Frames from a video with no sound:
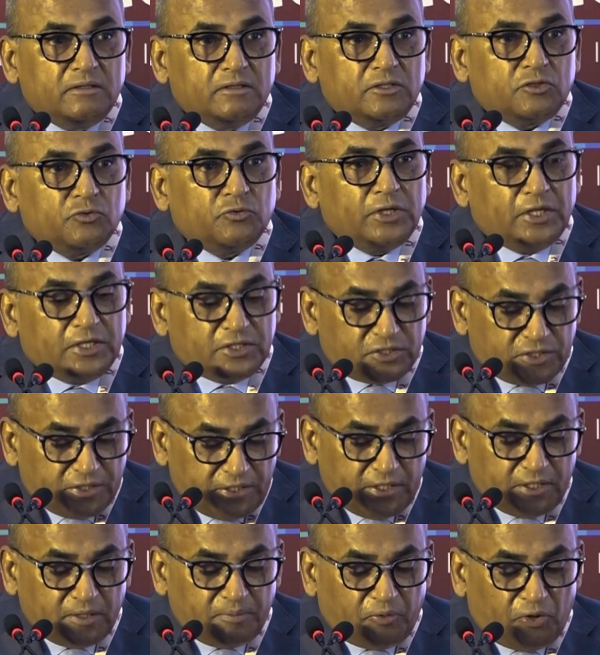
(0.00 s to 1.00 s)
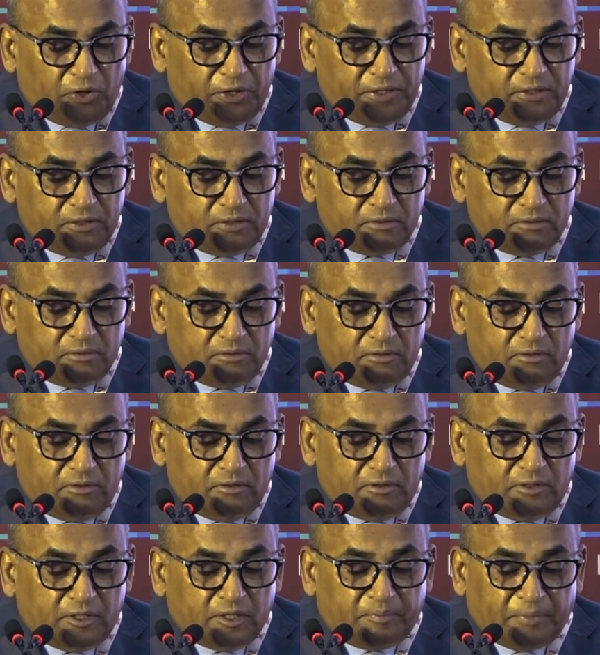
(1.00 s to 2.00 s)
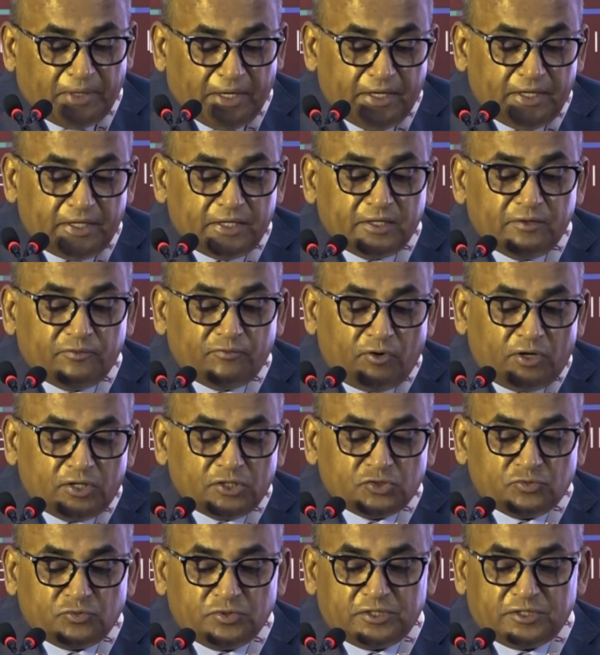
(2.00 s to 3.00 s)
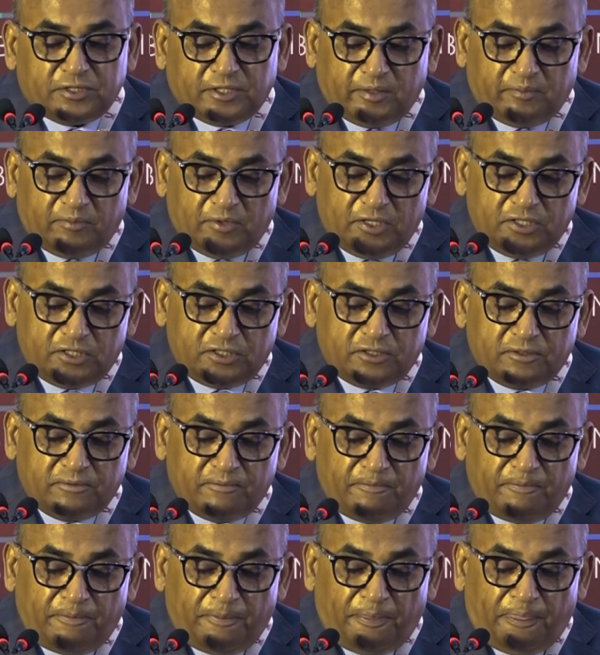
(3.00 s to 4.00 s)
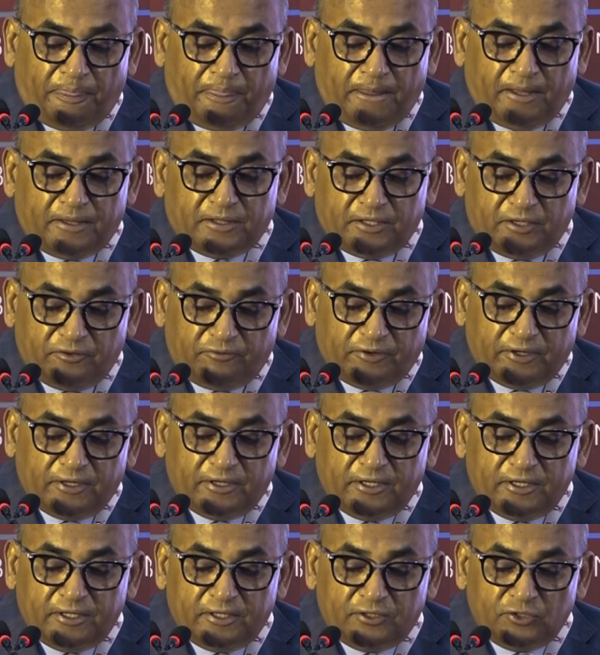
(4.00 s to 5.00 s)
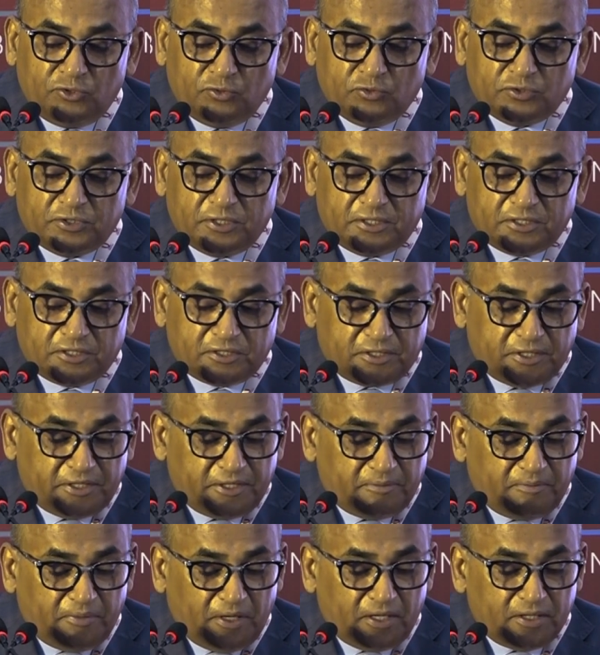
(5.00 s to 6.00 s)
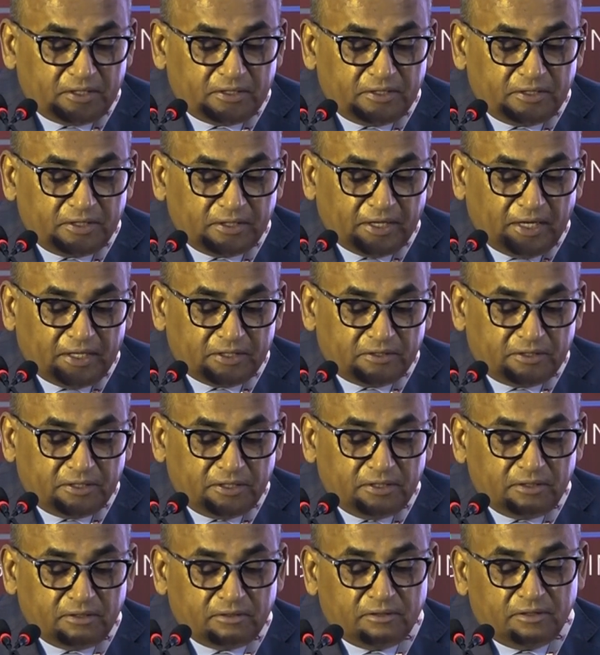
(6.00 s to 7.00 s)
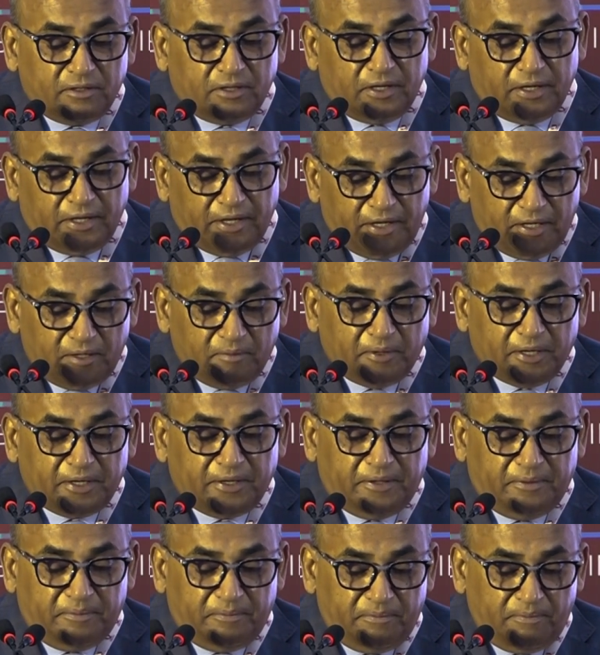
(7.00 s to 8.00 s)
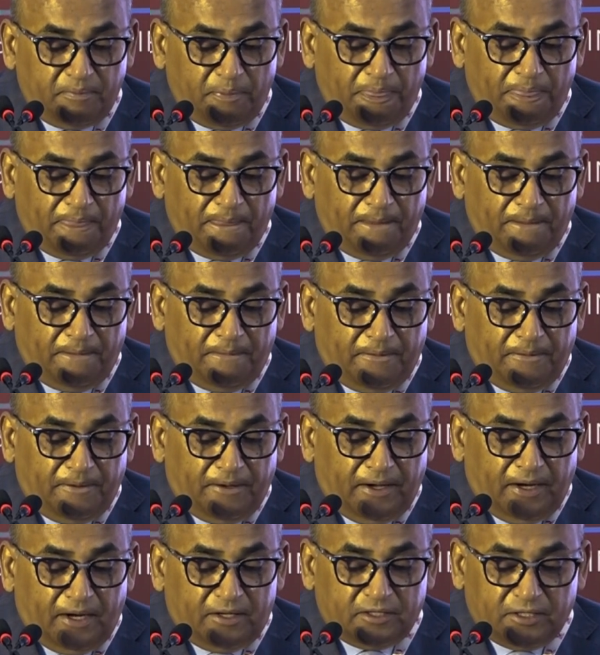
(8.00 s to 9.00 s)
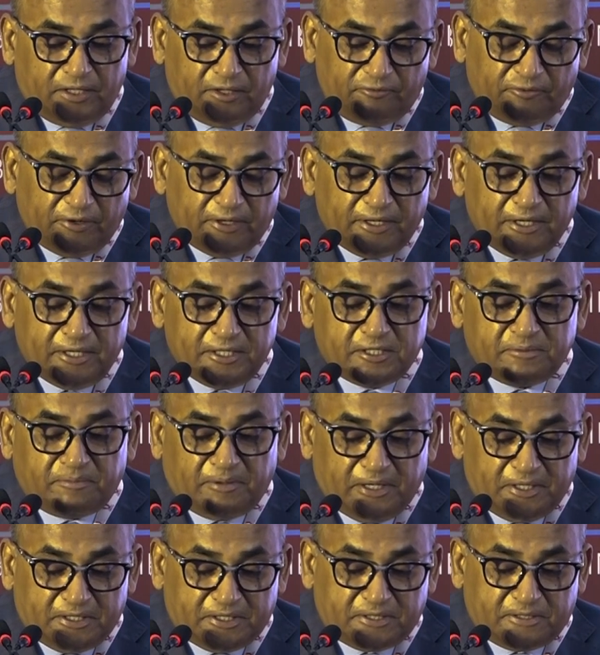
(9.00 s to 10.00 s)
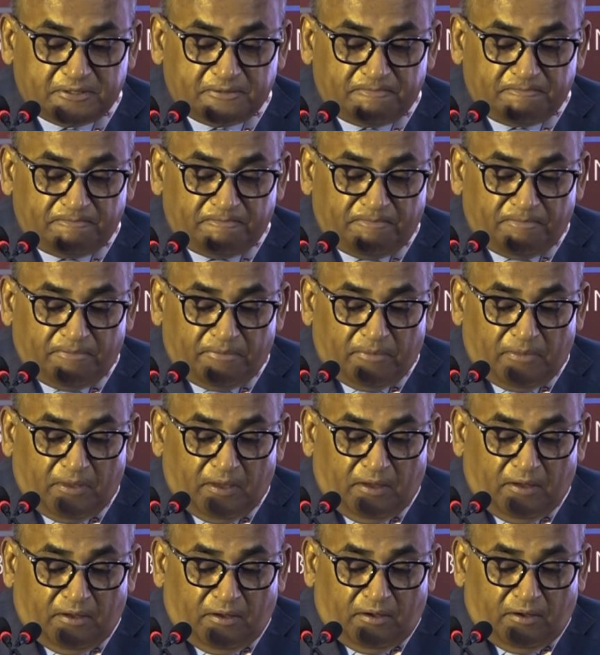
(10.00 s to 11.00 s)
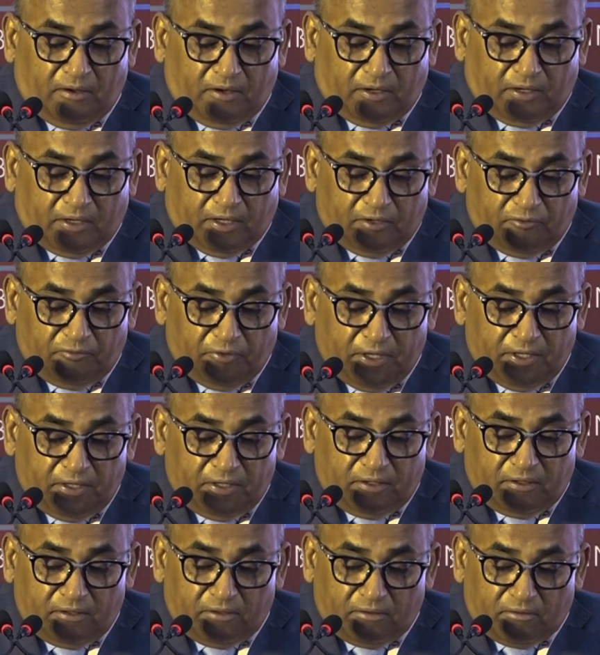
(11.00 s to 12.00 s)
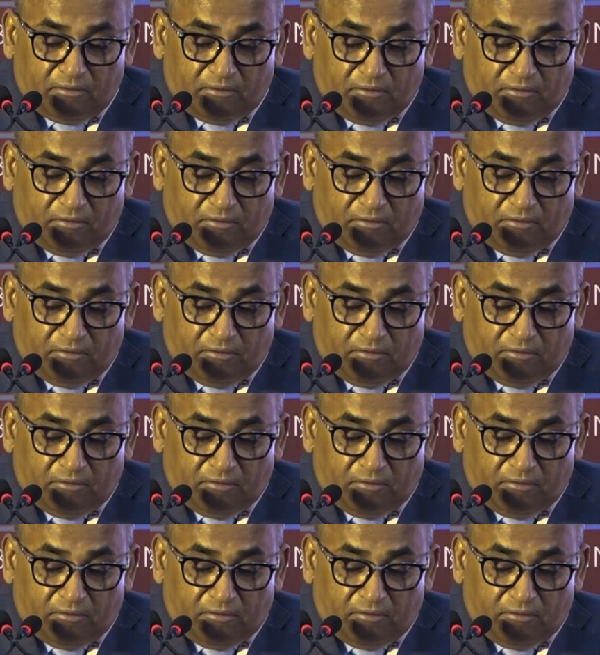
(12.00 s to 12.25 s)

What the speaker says: To illustrate the point, the plaintiff wants to establish that the defendant used its trademark in a gathering held by him at the defendant's place, conveying